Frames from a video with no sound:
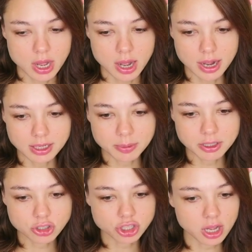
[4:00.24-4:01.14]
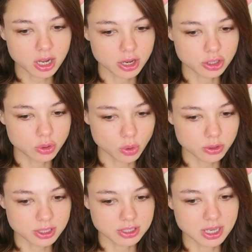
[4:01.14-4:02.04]
scared, started to
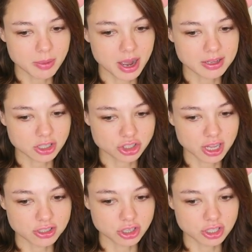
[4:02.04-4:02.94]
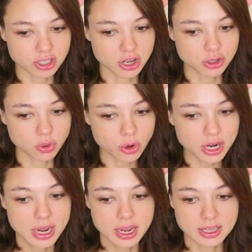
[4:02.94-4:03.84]
panic, and remembered about the
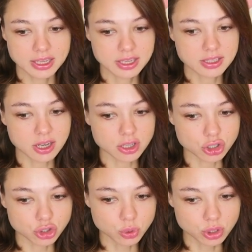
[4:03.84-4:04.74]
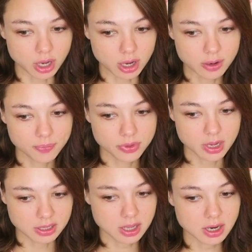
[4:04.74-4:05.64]
ninth room. Anne
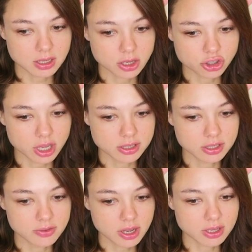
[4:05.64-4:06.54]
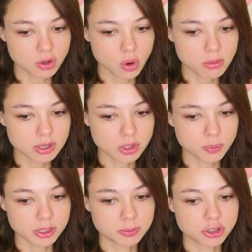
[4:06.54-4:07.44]
went to the hall, she walked through
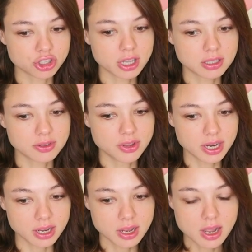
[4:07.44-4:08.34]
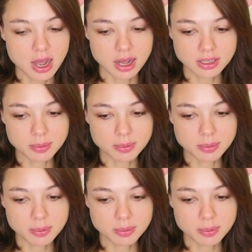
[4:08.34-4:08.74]
it, she was absolutely